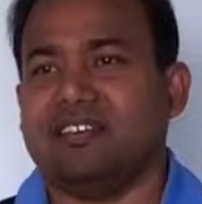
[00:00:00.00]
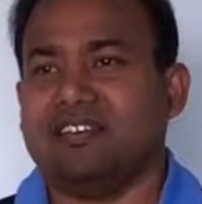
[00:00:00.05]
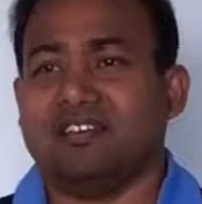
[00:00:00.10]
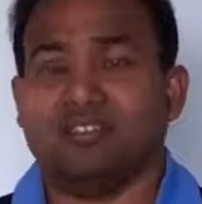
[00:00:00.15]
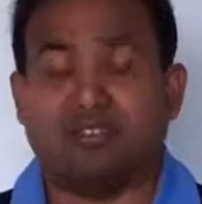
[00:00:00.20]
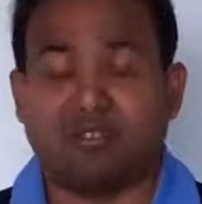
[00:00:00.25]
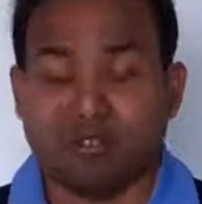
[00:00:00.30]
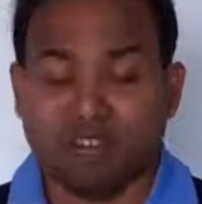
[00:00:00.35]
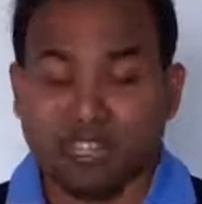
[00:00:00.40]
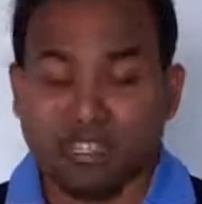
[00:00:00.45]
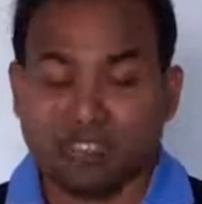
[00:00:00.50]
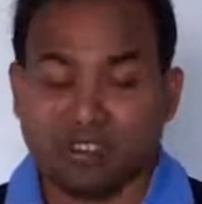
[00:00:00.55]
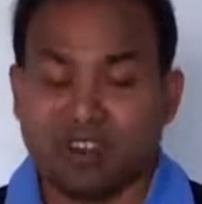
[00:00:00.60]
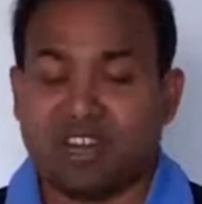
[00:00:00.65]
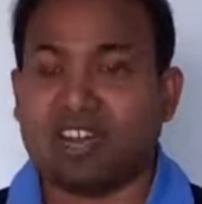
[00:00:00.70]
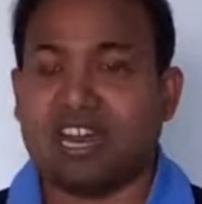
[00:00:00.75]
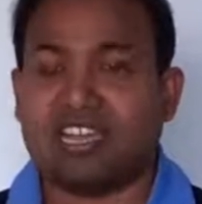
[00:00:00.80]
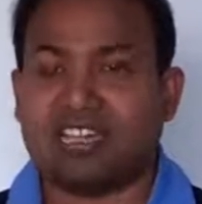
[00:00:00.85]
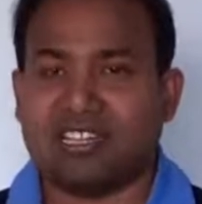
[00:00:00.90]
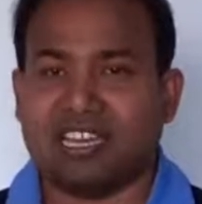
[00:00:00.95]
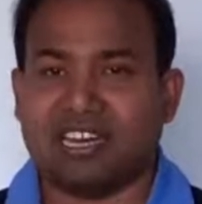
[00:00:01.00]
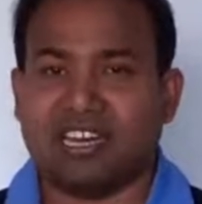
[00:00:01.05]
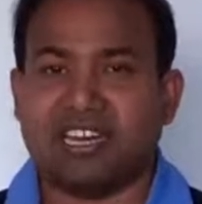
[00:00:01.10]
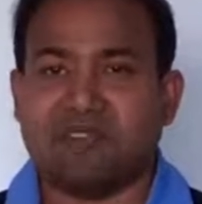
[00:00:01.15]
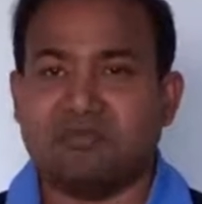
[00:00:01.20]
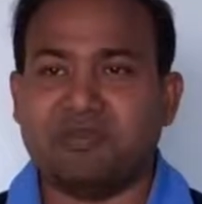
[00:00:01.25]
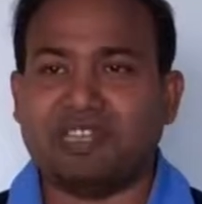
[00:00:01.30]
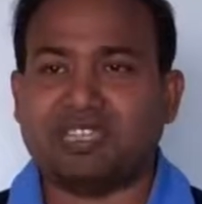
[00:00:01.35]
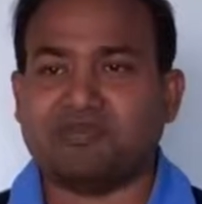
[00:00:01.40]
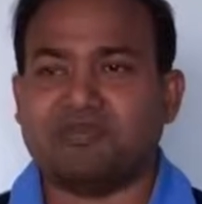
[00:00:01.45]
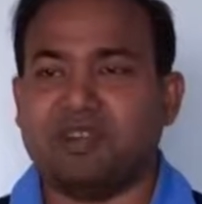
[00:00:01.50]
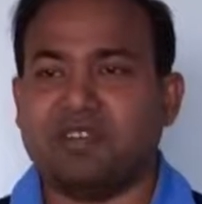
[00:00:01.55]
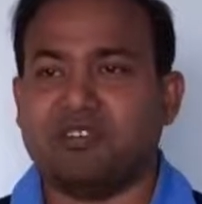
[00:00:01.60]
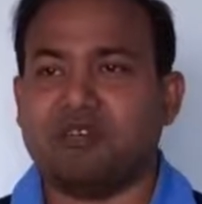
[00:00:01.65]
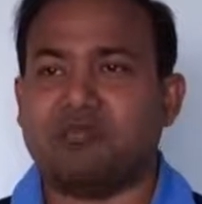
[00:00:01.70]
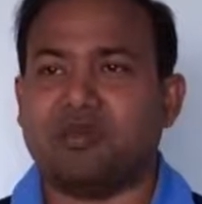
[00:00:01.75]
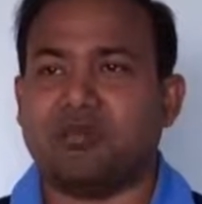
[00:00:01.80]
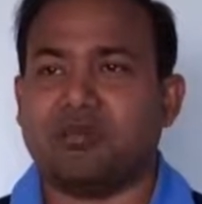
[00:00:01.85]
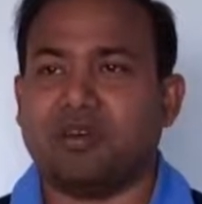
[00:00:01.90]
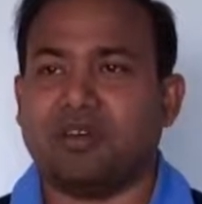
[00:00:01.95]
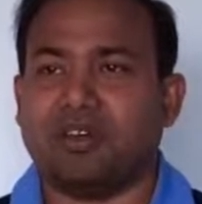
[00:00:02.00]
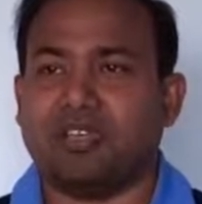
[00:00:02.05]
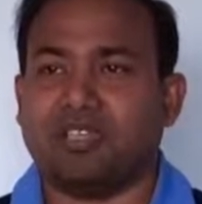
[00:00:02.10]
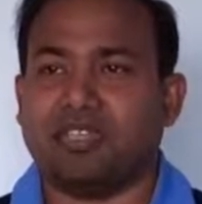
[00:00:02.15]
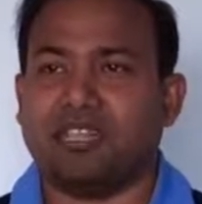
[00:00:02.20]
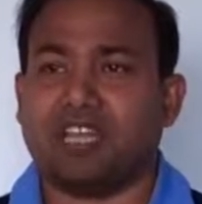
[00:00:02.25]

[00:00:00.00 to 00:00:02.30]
No, it is not like that. Let me explain you properly.